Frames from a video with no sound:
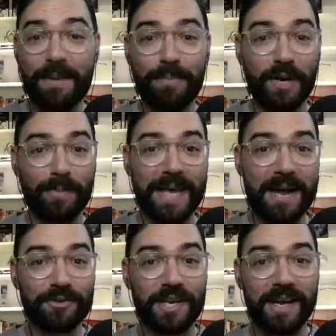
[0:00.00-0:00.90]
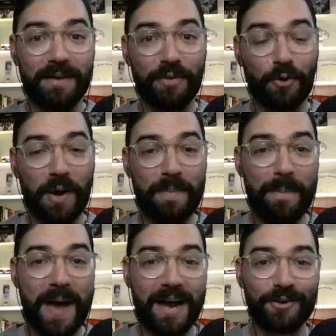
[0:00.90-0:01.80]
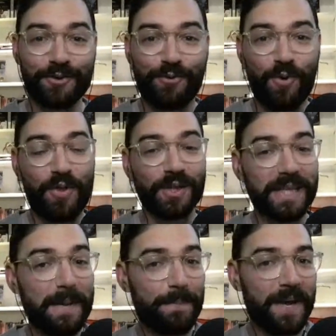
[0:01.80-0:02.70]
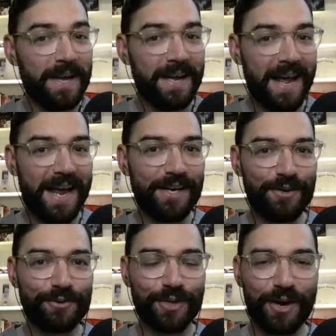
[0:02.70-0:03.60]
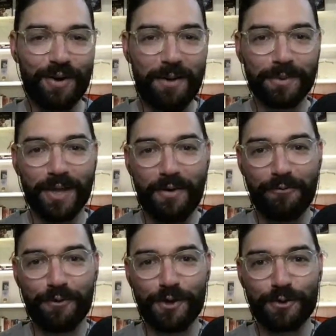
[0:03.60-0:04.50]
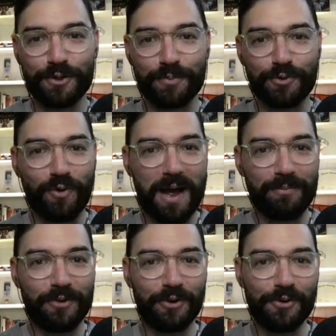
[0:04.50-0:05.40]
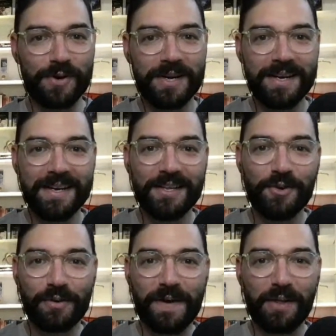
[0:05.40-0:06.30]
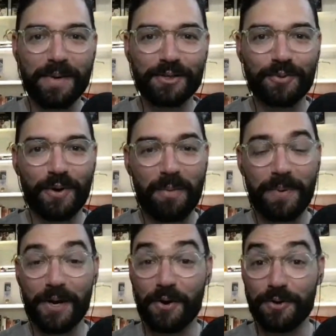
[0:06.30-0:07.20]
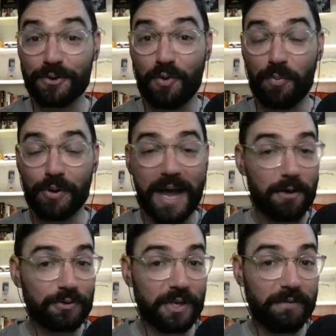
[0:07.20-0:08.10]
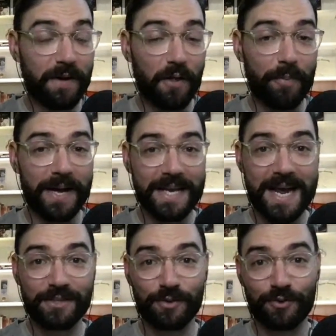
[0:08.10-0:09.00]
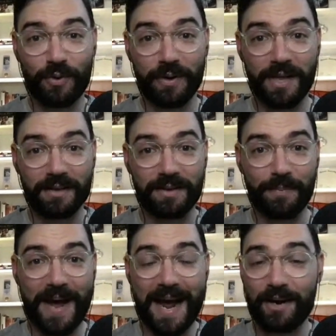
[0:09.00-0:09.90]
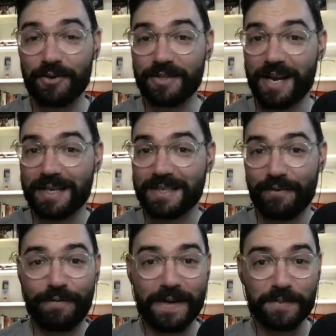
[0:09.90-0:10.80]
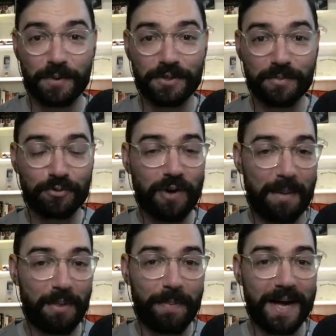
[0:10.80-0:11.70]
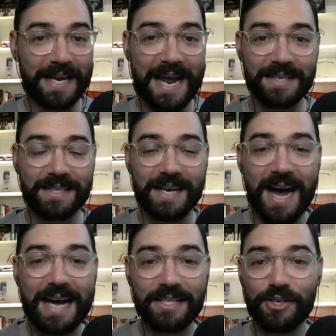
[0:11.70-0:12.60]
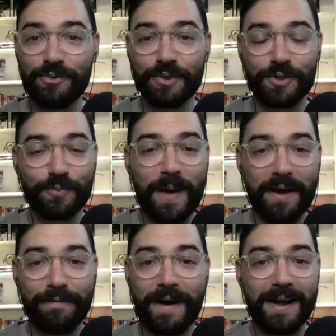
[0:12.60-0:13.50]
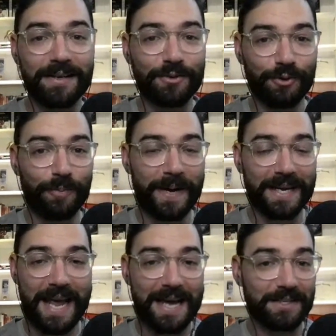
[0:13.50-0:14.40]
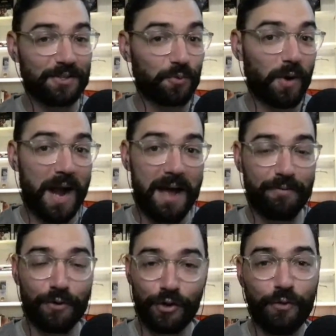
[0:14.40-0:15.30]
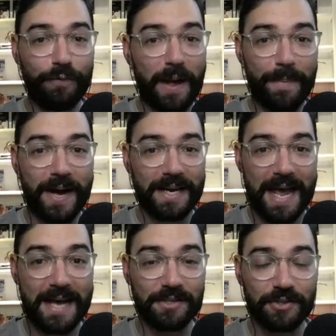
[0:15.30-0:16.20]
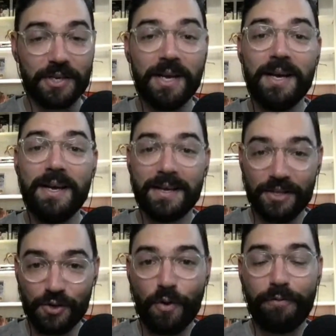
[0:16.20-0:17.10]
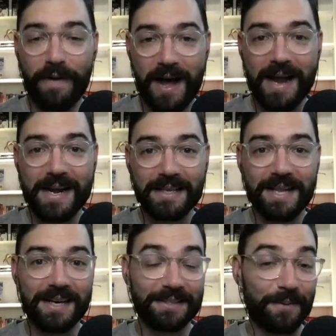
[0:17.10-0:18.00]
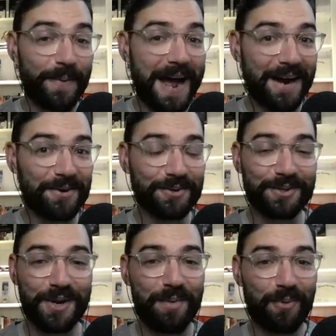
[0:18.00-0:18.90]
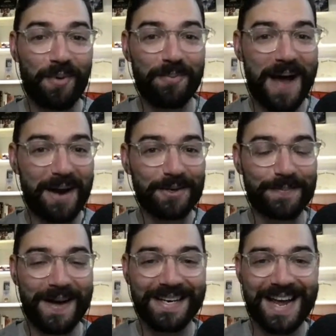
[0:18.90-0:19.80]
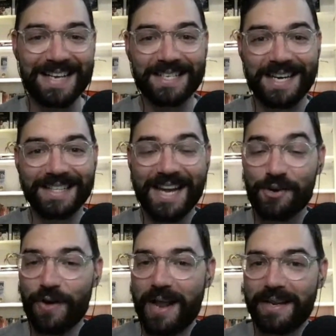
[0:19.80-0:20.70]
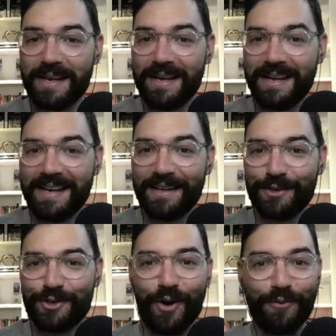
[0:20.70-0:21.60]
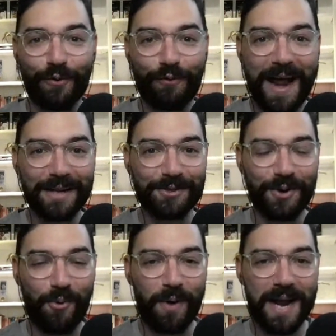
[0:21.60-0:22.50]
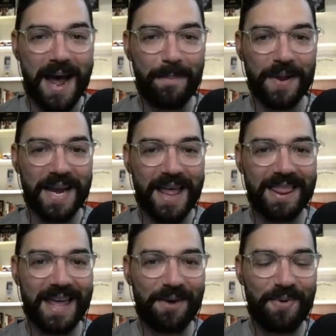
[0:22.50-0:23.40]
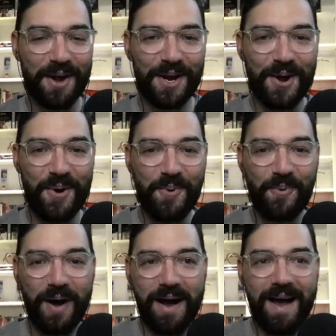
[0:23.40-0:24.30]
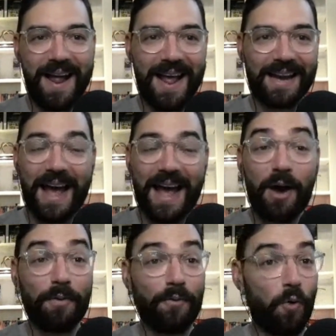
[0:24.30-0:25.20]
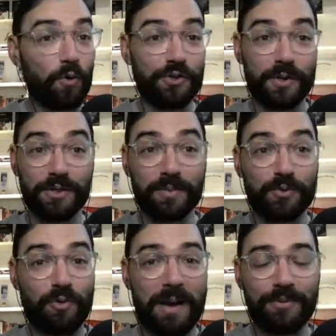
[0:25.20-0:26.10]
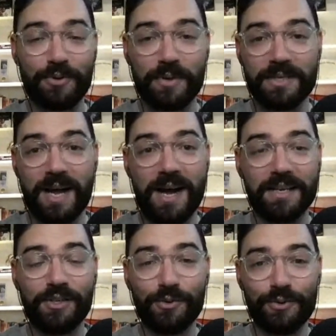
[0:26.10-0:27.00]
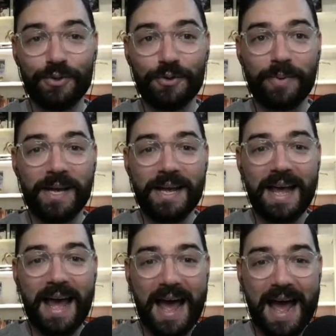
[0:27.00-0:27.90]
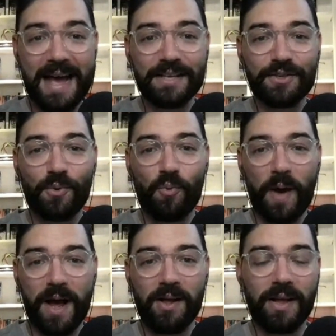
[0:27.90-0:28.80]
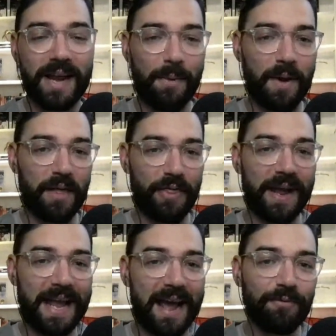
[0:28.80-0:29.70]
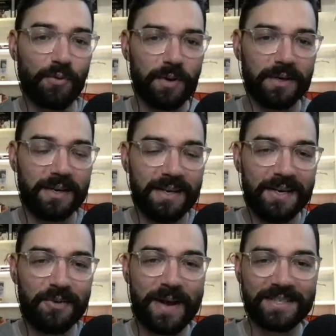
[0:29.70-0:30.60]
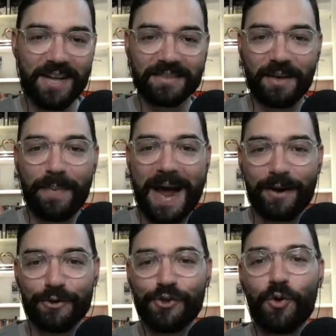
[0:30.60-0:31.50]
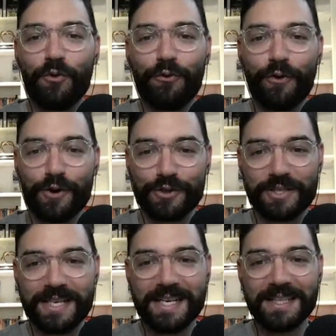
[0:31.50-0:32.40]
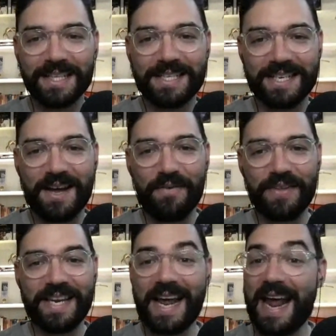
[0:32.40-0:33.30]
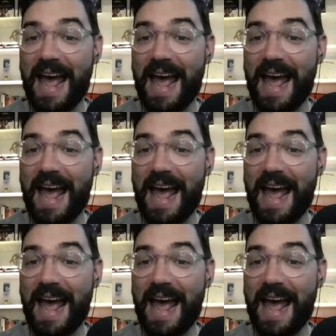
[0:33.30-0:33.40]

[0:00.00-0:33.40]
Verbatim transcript: I'm Peter Bukowski, and I cover the Green Bay Packers for The Leap, a newsletter I would love for you to subscribe to. You can follow me on Twitter at Peter underscore Bukowski. Follow the podcast on Twitter at Locked on Packers. Like us on Facebook. Subscribe to the podcast on iTunes, on Spotify, on Google Podcasts, wherever you find podcasts. You will find Locked on Packers, the number one Packers podcast on the internet and the show for fans who know what happened. They want to know why and how. Of course, you can subscribe to us on YouTube as well. And I want to thank everyone who makes Locked On Packers your first listen of the day.